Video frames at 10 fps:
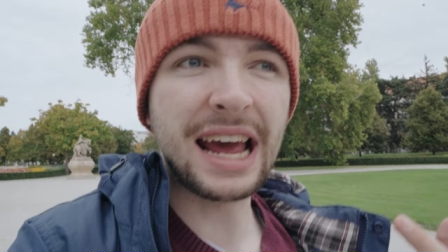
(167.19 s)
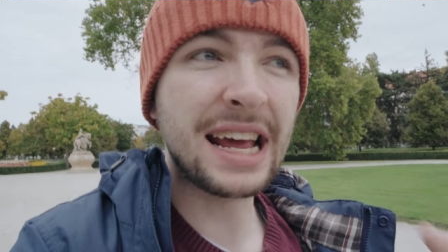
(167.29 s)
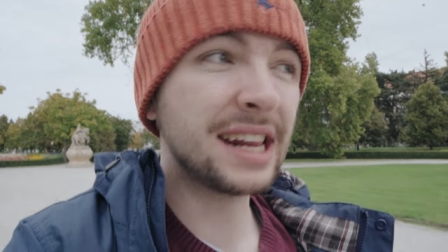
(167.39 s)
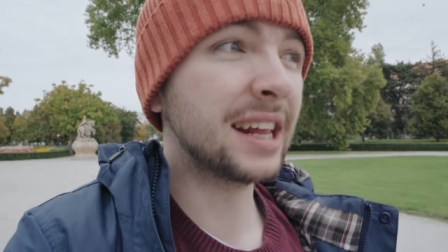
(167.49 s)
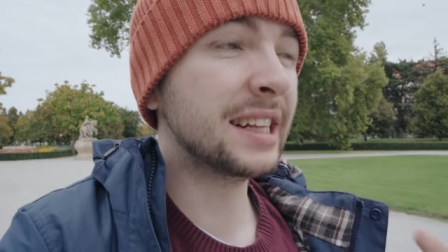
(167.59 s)

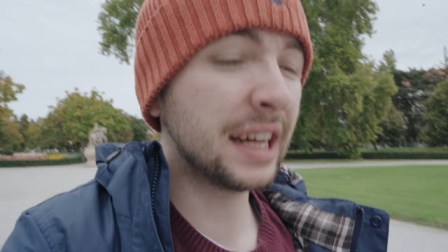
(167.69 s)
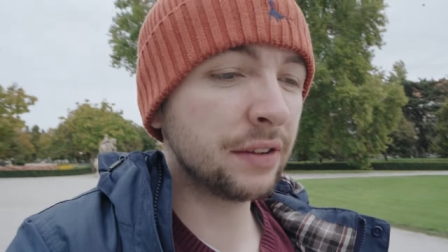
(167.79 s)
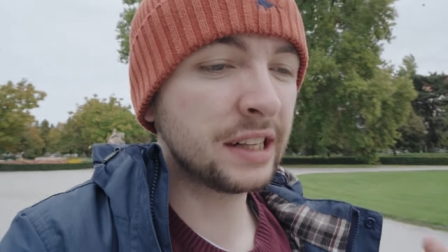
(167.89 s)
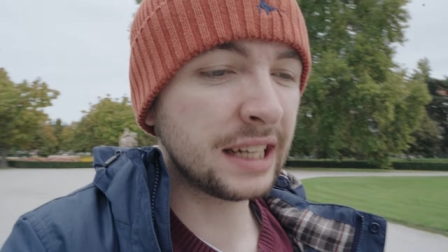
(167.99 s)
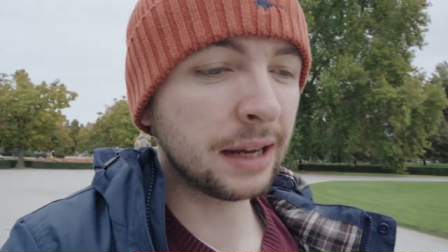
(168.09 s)
in the
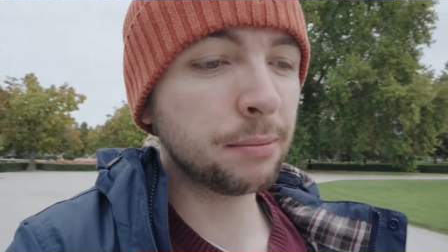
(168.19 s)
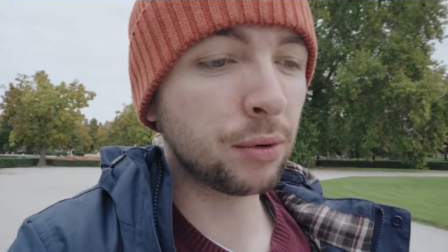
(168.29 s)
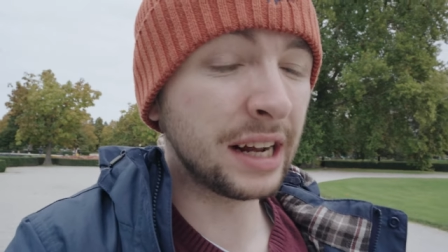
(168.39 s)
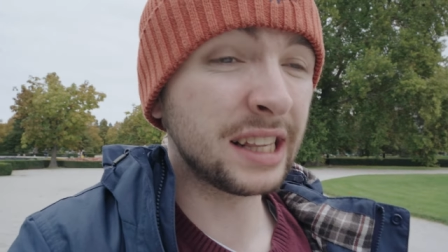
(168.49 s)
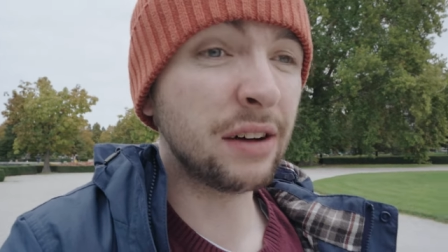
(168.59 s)
Safe Stay
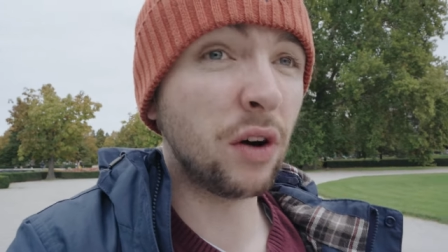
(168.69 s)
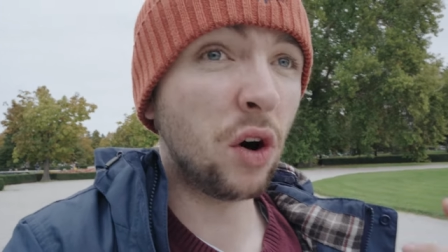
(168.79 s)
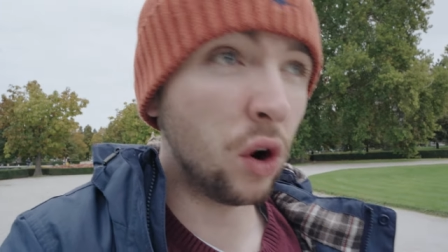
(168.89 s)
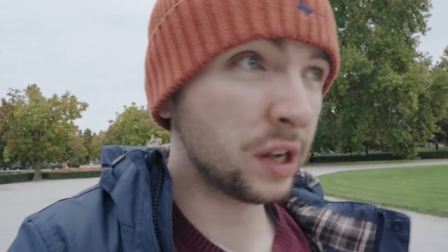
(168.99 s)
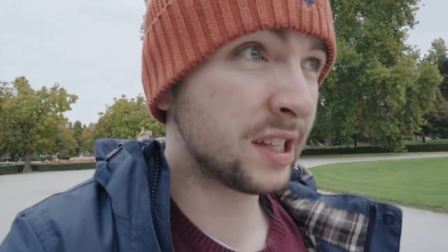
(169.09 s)
Bratislava
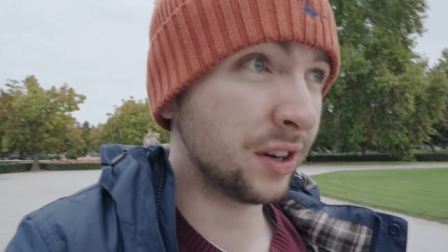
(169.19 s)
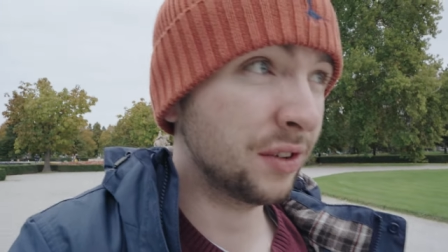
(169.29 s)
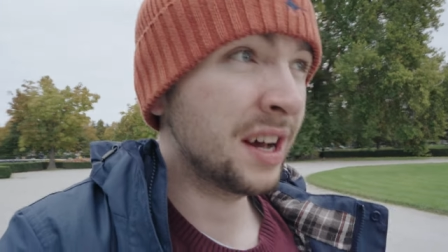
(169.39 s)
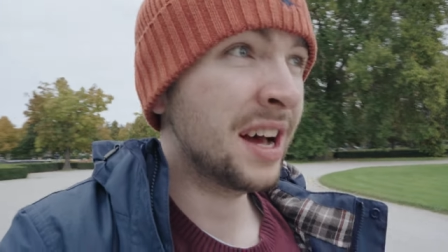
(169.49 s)
Hostel.